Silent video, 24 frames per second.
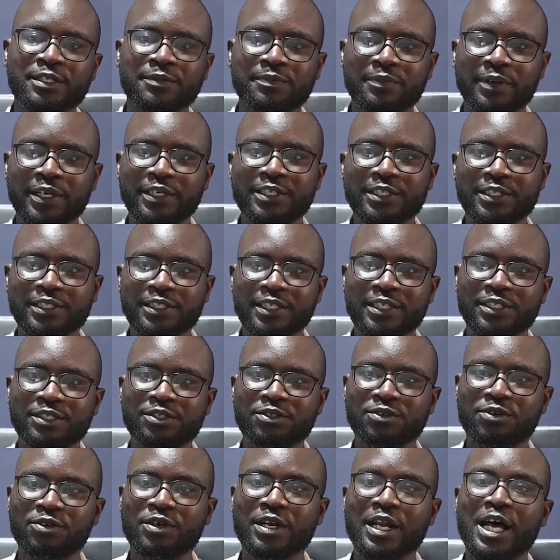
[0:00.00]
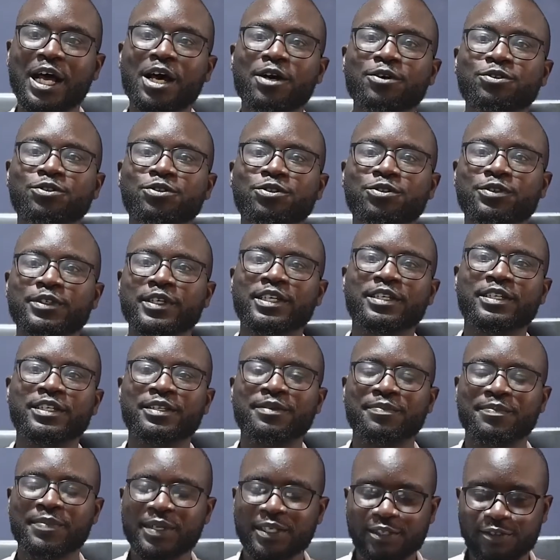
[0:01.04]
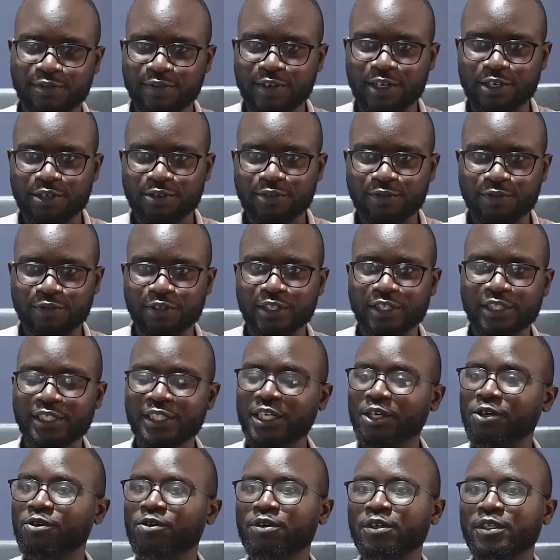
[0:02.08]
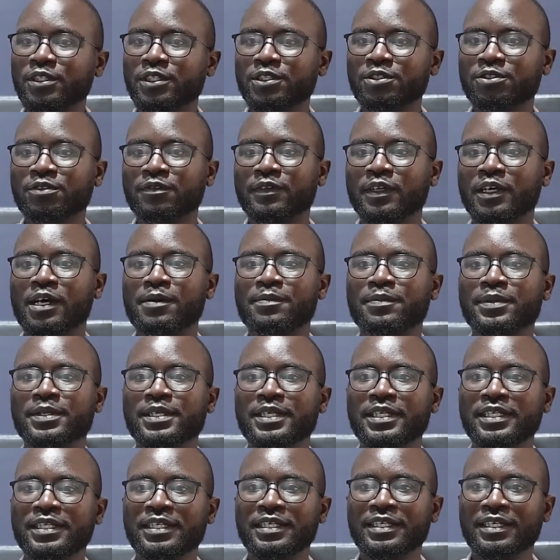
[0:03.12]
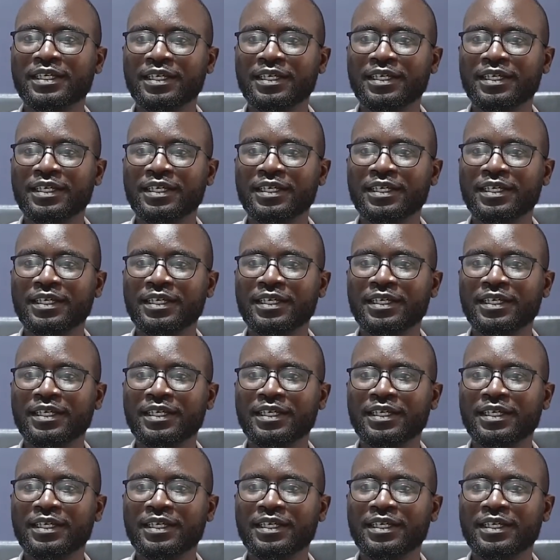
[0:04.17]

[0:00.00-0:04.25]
practices on how to create the best value for the stakeholders of the company